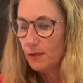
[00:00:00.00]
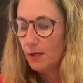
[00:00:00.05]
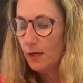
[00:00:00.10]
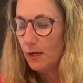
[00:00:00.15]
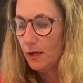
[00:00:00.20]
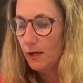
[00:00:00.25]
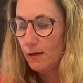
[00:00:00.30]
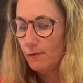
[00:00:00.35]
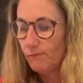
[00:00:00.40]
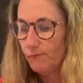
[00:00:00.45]

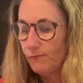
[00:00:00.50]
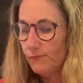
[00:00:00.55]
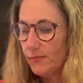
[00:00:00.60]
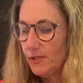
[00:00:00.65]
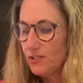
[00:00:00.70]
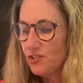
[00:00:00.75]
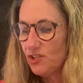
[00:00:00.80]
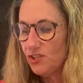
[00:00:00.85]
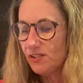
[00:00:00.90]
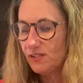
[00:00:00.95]
Um,
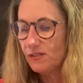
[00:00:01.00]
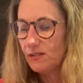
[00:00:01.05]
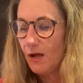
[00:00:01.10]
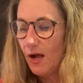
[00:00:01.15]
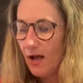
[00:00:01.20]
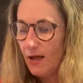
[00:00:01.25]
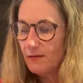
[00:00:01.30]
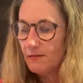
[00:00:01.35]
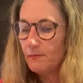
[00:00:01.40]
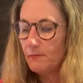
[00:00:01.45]
it's just
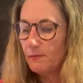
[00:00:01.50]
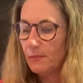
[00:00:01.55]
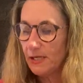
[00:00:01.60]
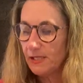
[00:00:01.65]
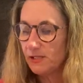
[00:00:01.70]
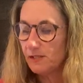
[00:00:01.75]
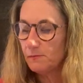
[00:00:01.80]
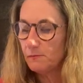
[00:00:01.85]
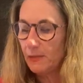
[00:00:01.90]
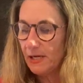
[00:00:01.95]
not
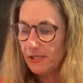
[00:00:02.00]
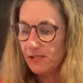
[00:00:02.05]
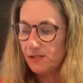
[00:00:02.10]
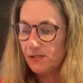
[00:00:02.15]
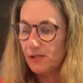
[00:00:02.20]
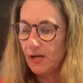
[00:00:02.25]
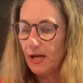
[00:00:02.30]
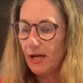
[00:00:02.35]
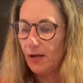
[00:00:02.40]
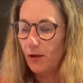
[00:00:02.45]
my, my
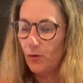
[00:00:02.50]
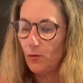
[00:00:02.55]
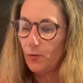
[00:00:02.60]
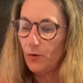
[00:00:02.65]
style.